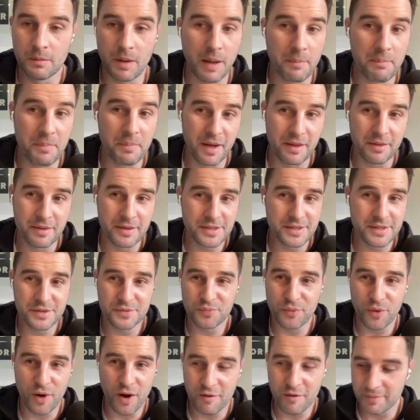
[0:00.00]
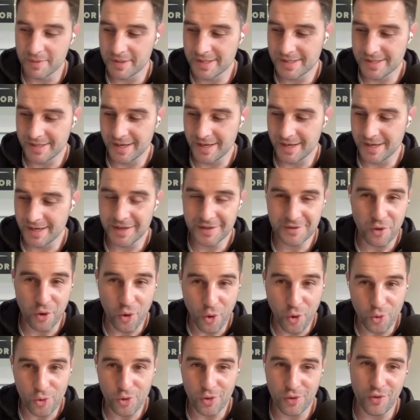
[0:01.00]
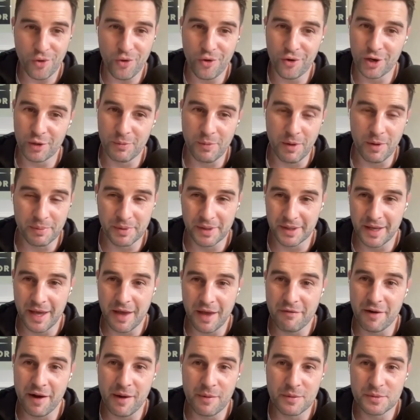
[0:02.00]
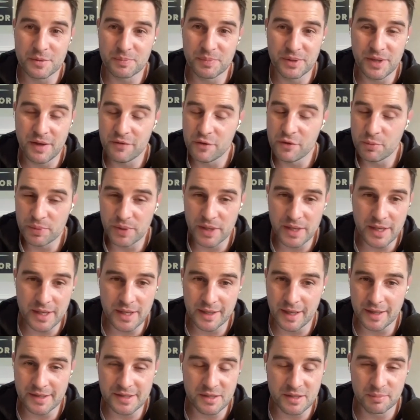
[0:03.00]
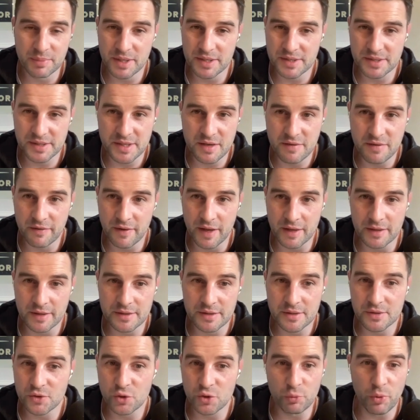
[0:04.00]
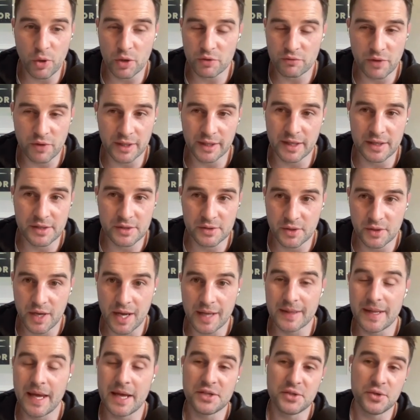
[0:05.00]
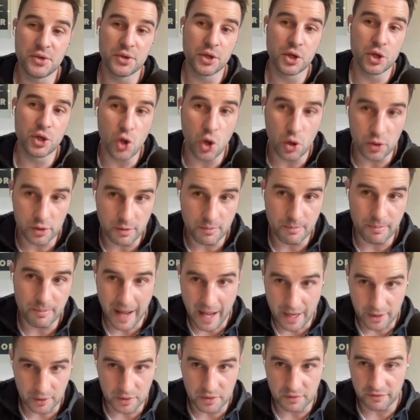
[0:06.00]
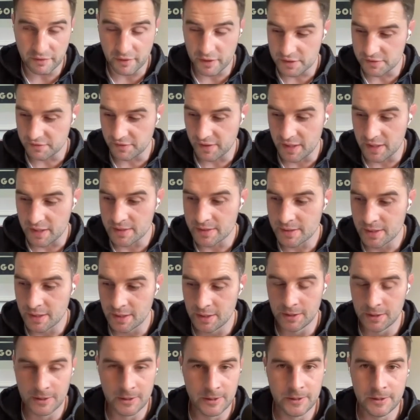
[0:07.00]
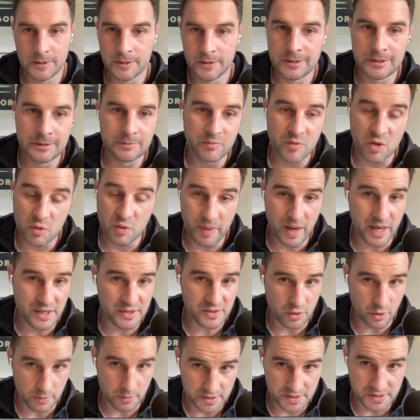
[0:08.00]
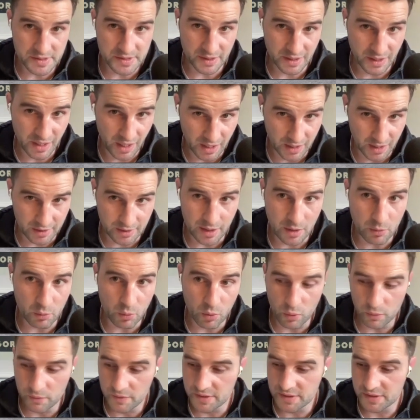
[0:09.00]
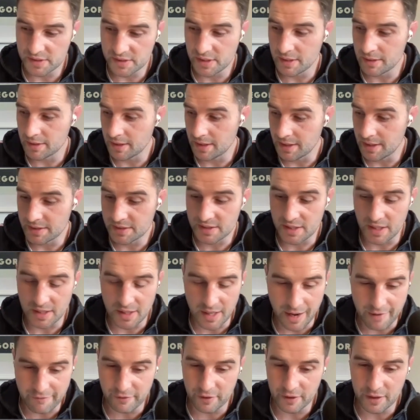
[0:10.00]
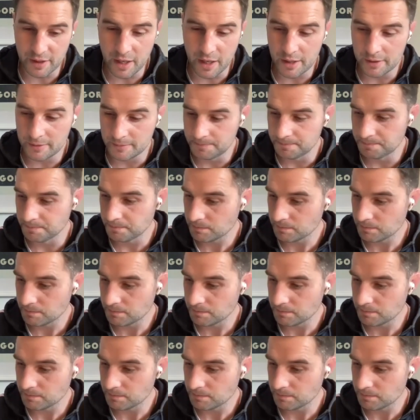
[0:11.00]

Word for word: But this is what I've been saying all along about playing. If I was, if you're playing against the blitz defense, there's no point running into it unless you can knock them back on the first phase your best options to kick. And what we've seen is South Africa